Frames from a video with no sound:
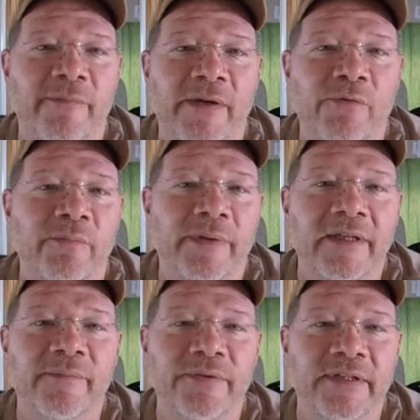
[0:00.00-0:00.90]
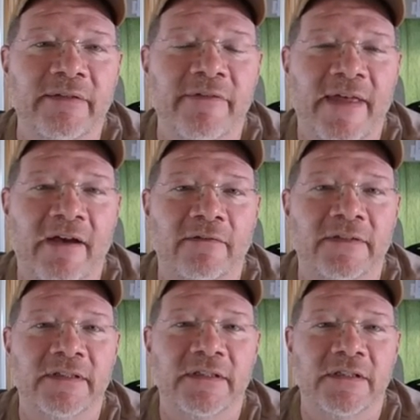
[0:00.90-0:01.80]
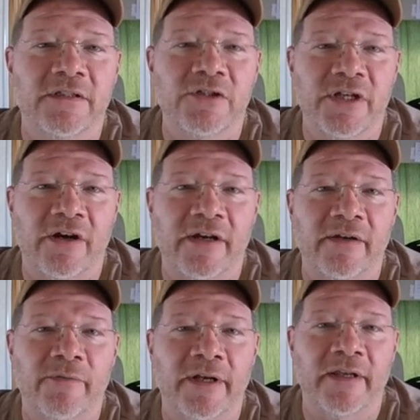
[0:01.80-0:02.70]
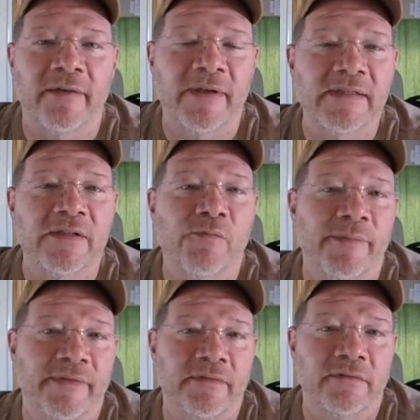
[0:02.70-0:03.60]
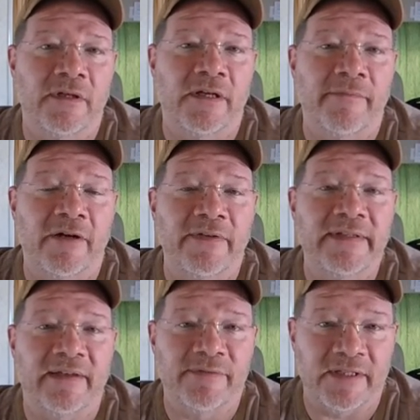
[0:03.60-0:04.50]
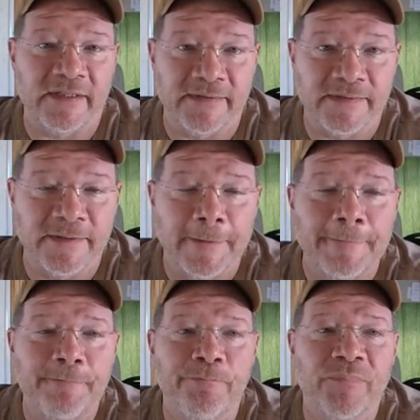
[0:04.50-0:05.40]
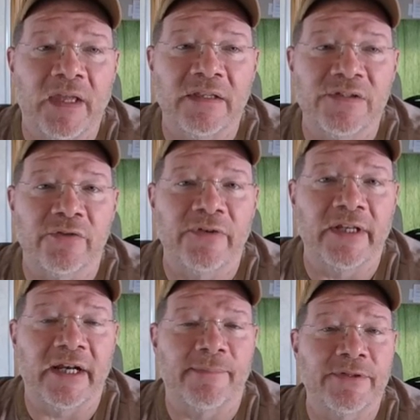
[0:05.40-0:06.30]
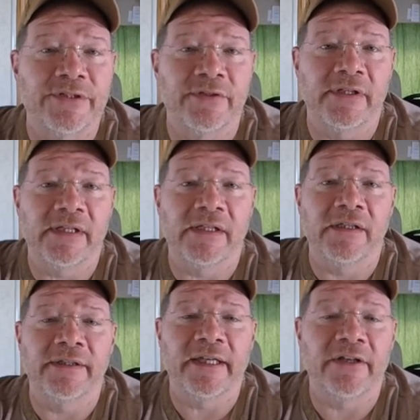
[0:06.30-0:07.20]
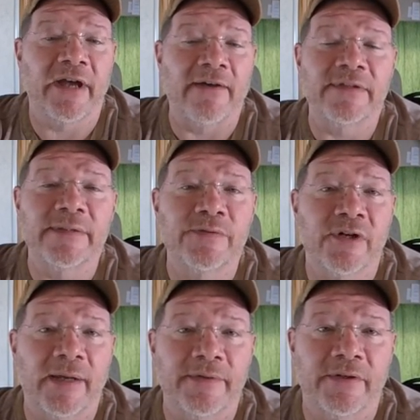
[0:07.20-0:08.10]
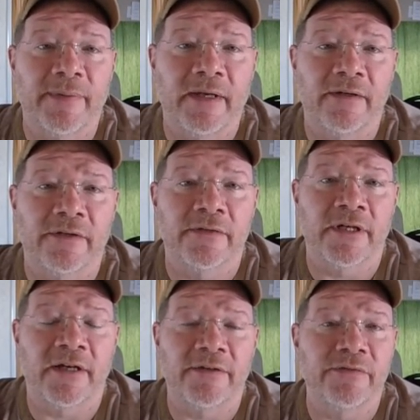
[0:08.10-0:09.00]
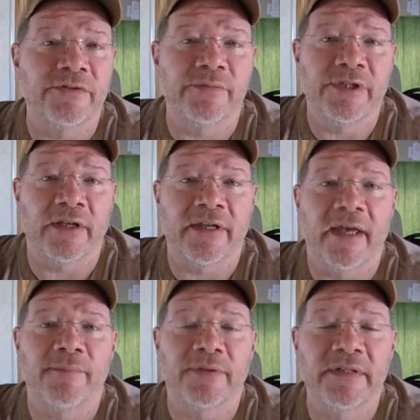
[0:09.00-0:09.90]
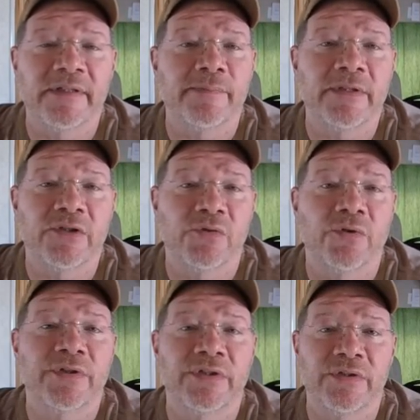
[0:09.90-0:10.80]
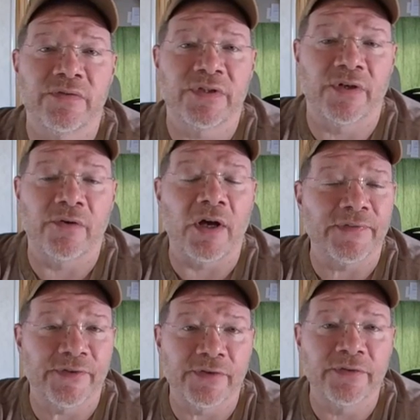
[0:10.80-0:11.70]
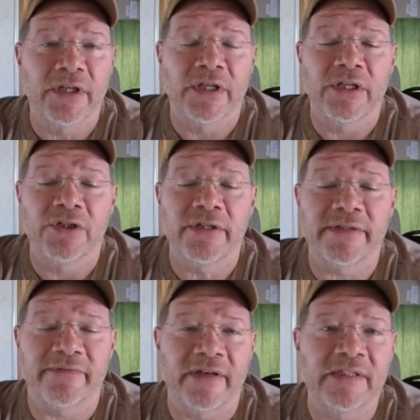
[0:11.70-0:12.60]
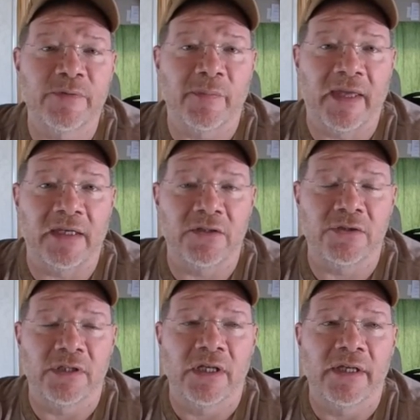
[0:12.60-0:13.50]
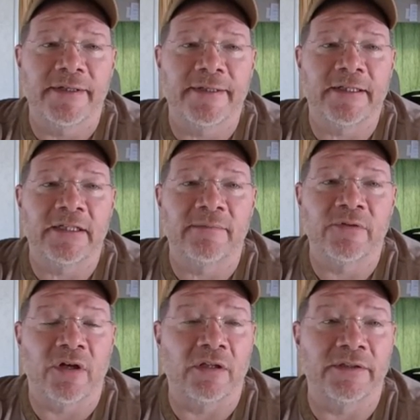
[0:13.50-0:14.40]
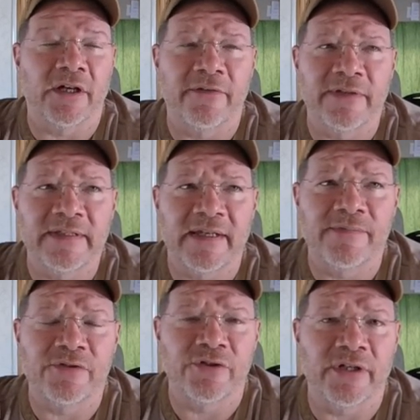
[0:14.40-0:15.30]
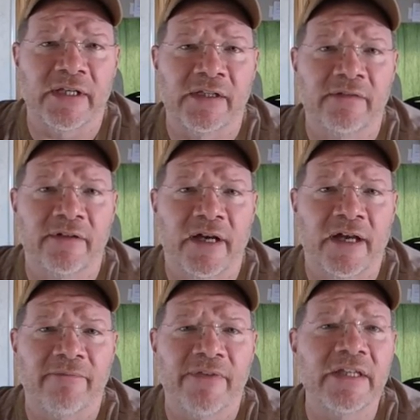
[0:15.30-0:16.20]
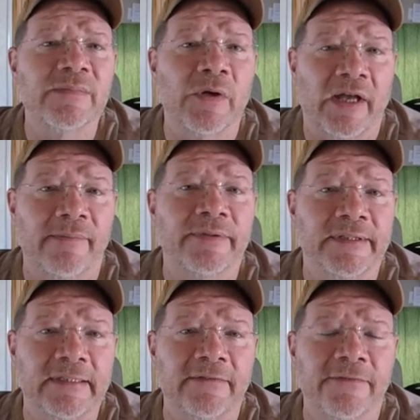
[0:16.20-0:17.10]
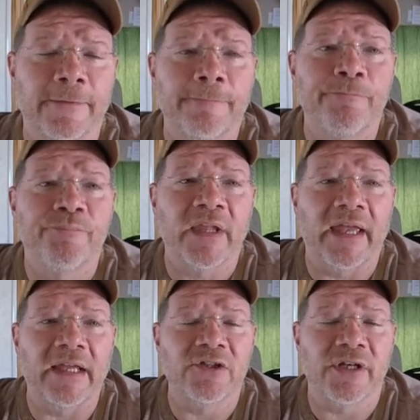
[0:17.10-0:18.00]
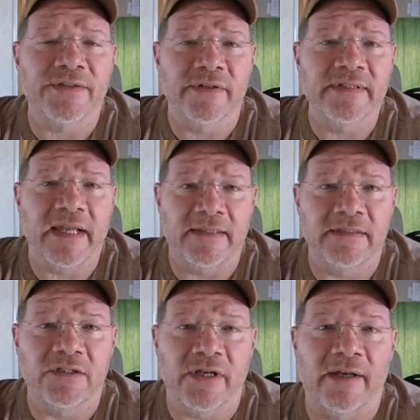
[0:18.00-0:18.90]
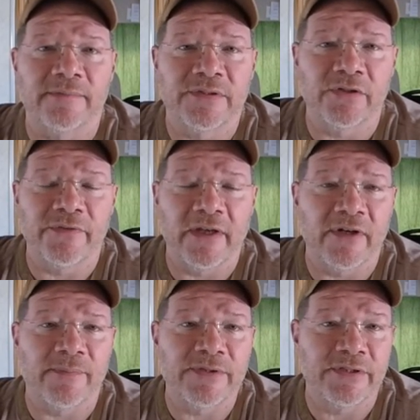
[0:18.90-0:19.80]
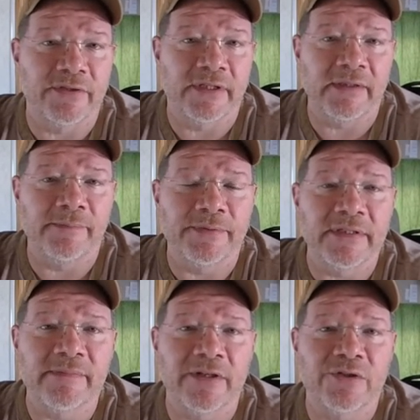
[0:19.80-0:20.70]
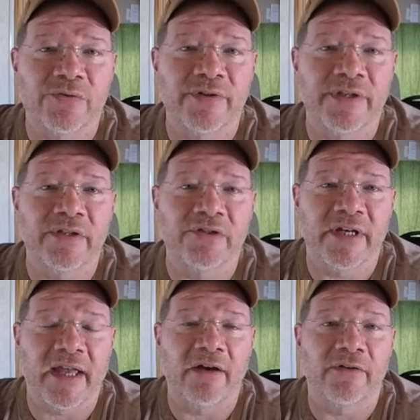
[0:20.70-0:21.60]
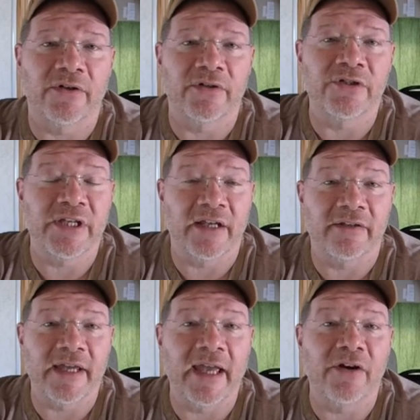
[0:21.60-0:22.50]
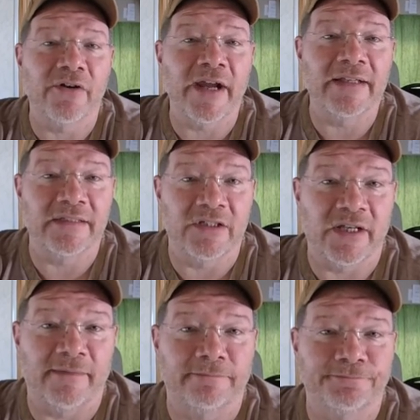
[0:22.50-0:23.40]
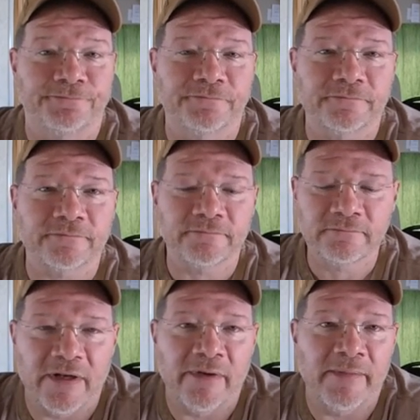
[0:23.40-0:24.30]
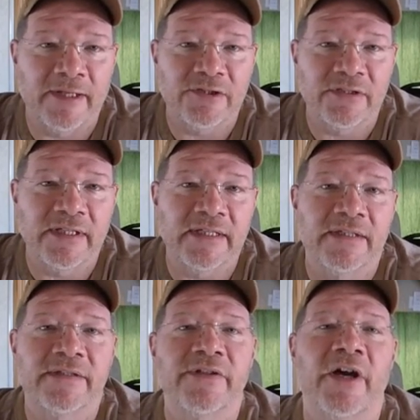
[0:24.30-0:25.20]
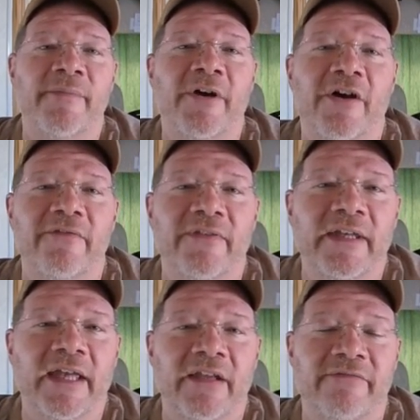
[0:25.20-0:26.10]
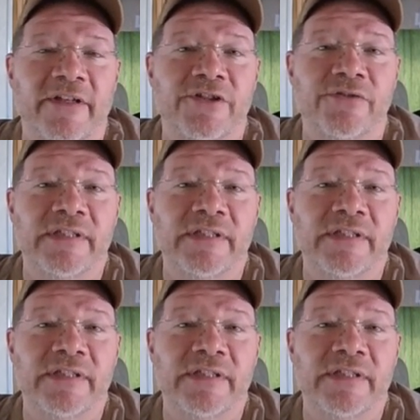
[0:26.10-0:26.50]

for me wouldn't be complete without sharing what an amazing woman um, RV Debs is. And so if you get an opportunity and you haven't subscribed to her, her uh, YouTube channel yet, please be sure to do so. Also, she has a Facebook page um, called RV Deb's Journey on Facebook, I believe. And she also has an Etsy shop. So if you have an opportunity, please make sure that you check out her channel and her Etsy shop. What I want to mention is um, RV Adventure